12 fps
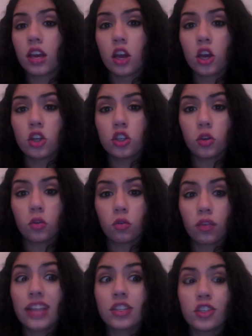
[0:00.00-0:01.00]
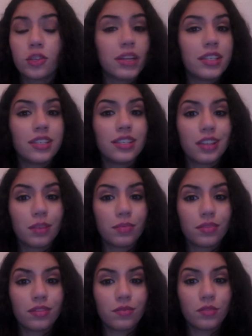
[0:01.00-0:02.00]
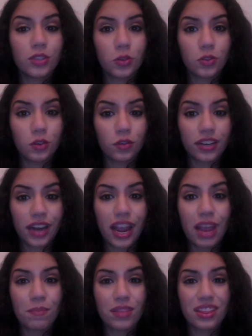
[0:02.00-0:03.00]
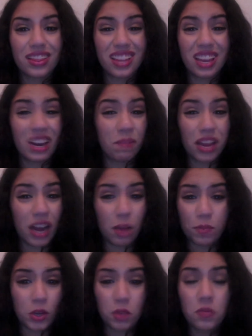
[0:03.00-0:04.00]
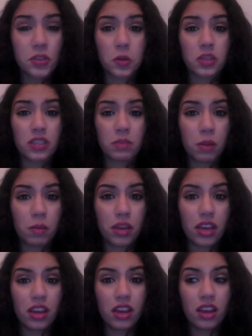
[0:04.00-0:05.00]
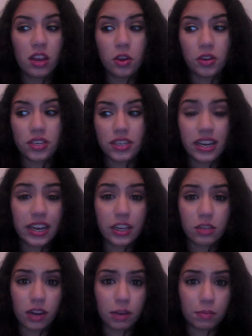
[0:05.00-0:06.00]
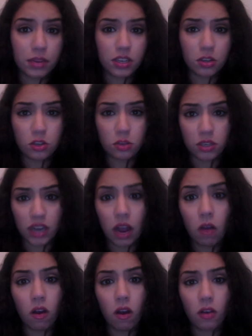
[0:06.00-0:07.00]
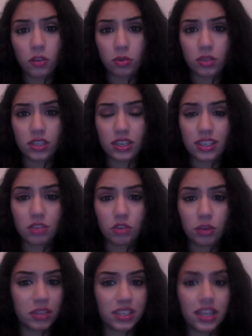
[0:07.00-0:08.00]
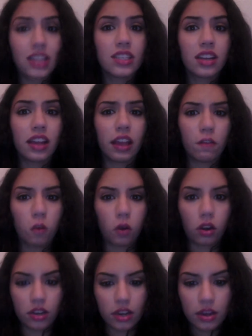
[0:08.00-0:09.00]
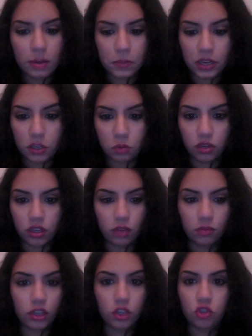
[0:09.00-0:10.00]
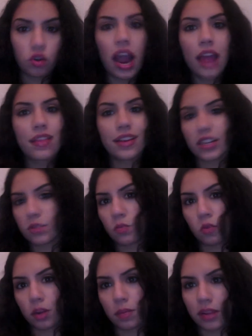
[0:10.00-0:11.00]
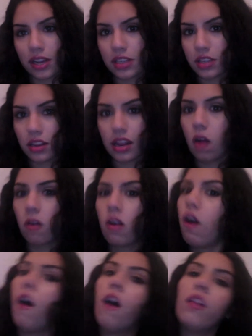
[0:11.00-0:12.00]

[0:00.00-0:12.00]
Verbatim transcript: So yes, you may see some results overnight, but then it may not be good results. It may be your skin gets red because of too much alcohol, so it's extremely sensitive, or it's really, really dry the next morning because of the alcohol.